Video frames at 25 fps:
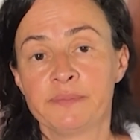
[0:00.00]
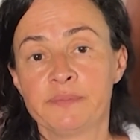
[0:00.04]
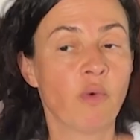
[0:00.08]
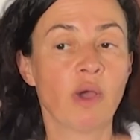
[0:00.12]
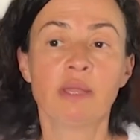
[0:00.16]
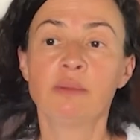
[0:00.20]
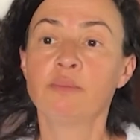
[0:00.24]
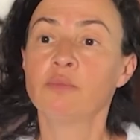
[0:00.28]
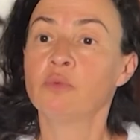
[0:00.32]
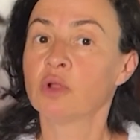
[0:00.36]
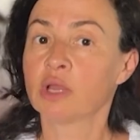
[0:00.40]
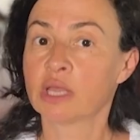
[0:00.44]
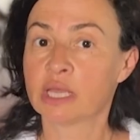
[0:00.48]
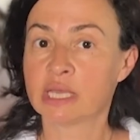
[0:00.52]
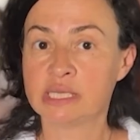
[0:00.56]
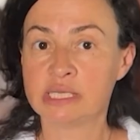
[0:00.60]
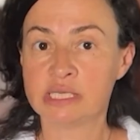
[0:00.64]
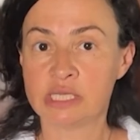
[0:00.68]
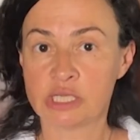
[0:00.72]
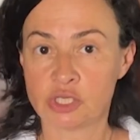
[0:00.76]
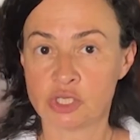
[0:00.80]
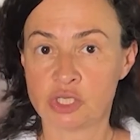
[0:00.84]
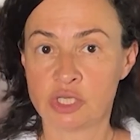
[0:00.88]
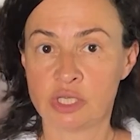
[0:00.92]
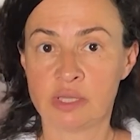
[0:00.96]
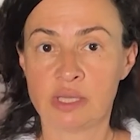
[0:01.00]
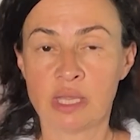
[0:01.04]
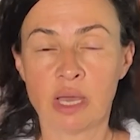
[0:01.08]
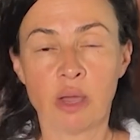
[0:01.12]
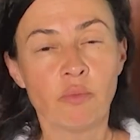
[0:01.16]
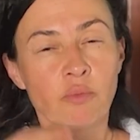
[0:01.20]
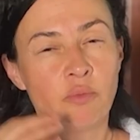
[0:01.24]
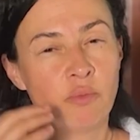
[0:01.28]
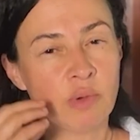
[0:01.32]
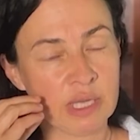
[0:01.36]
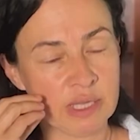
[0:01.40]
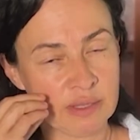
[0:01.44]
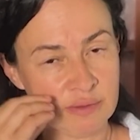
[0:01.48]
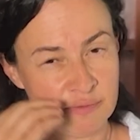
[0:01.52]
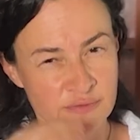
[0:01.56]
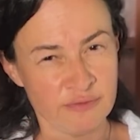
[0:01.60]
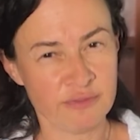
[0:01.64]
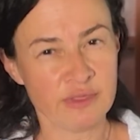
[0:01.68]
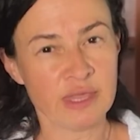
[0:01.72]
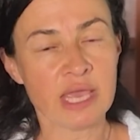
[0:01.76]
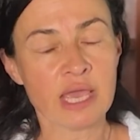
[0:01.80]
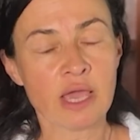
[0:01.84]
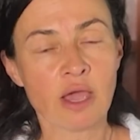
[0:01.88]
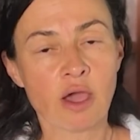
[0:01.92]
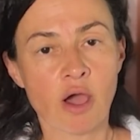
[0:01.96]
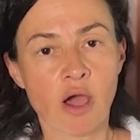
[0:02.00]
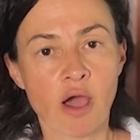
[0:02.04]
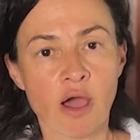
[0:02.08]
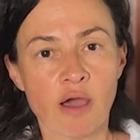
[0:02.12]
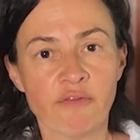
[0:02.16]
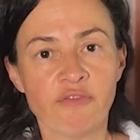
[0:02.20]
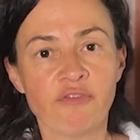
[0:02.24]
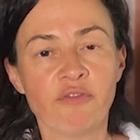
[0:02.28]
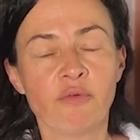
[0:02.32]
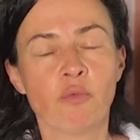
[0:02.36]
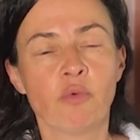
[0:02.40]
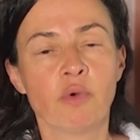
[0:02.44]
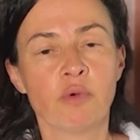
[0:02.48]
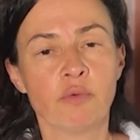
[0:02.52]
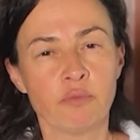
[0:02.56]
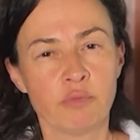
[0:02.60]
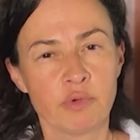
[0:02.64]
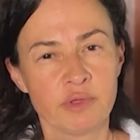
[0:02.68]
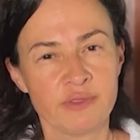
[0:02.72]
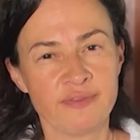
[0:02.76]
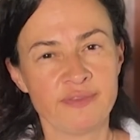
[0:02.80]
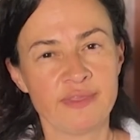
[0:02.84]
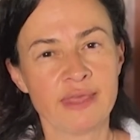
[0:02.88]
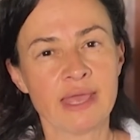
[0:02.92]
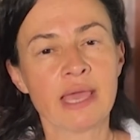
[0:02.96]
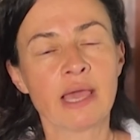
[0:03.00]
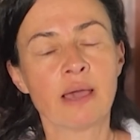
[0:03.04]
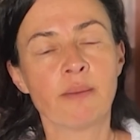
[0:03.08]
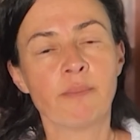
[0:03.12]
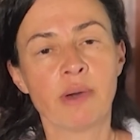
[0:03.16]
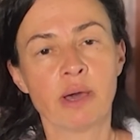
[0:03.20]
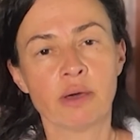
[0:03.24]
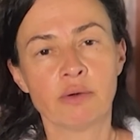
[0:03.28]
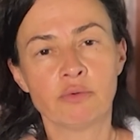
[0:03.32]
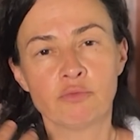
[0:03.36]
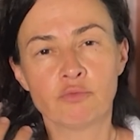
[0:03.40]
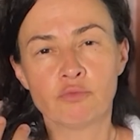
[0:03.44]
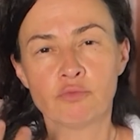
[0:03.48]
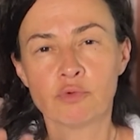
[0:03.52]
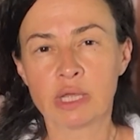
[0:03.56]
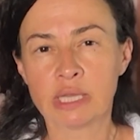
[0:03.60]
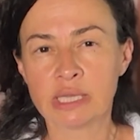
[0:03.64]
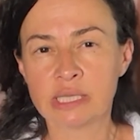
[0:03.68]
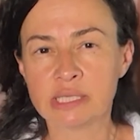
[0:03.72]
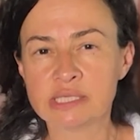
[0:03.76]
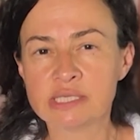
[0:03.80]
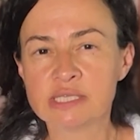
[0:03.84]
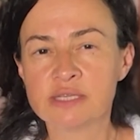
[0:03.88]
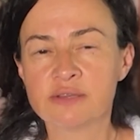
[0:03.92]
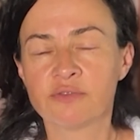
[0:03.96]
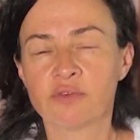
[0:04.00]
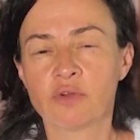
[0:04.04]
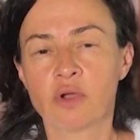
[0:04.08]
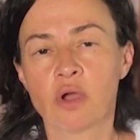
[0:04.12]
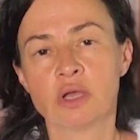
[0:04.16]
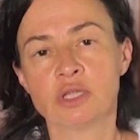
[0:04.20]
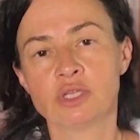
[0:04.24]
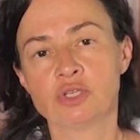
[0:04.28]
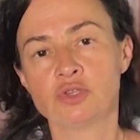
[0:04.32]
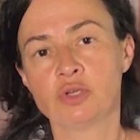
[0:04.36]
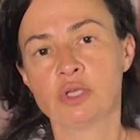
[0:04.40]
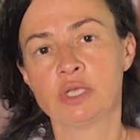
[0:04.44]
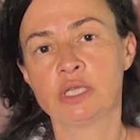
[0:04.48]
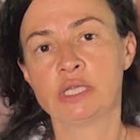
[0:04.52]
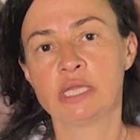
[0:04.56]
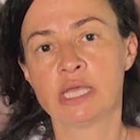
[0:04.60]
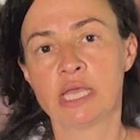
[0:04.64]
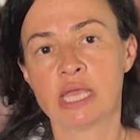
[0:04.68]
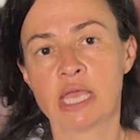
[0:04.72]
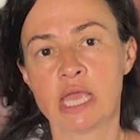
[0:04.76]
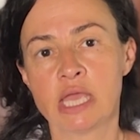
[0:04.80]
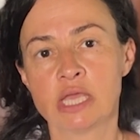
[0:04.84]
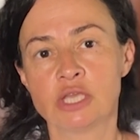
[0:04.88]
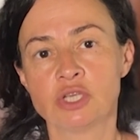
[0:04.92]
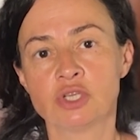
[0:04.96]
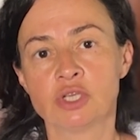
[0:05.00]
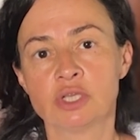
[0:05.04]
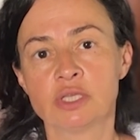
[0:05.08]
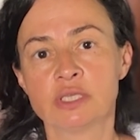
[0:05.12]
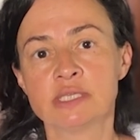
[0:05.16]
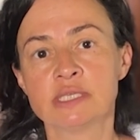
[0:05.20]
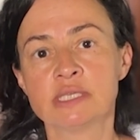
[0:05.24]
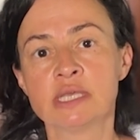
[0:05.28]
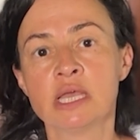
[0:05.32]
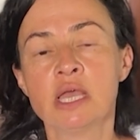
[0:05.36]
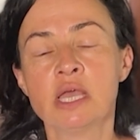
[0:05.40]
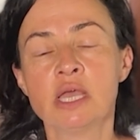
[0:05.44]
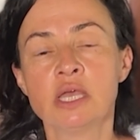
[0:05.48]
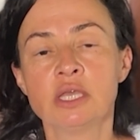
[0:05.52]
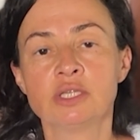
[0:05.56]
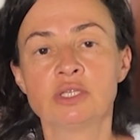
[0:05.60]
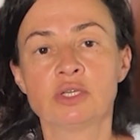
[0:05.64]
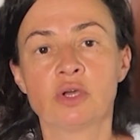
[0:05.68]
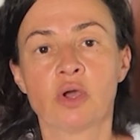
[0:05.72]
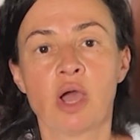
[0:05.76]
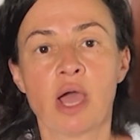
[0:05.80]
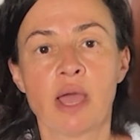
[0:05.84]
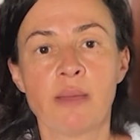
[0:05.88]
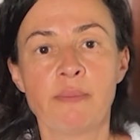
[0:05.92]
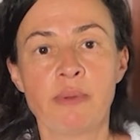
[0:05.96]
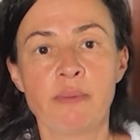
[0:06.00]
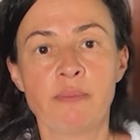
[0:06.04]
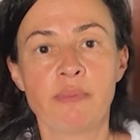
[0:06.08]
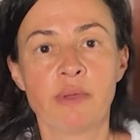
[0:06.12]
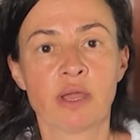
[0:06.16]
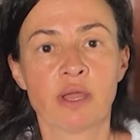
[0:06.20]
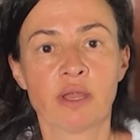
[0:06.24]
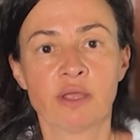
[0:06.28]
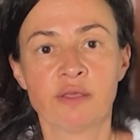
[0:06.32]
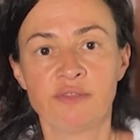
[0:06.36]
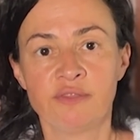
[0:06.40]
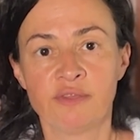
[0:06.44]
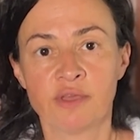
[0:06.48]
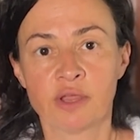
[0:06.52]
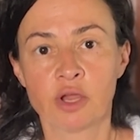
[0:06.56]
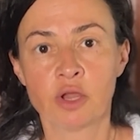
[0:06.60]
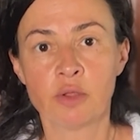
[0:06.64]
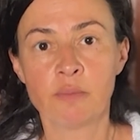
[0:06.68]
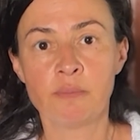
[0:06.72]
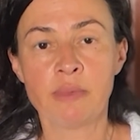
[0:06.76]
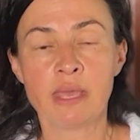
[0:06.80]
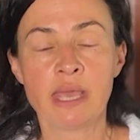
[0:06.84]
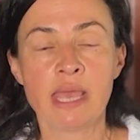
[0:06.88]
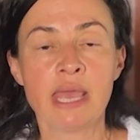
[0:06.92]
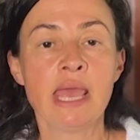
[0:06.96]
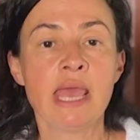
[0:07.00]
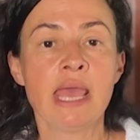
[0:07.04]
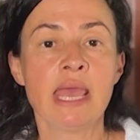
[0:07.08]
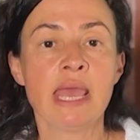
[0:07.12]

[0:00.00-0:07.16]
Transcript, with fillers: One more condition that we think of when we think about relative contraindications to hyperbaric therapy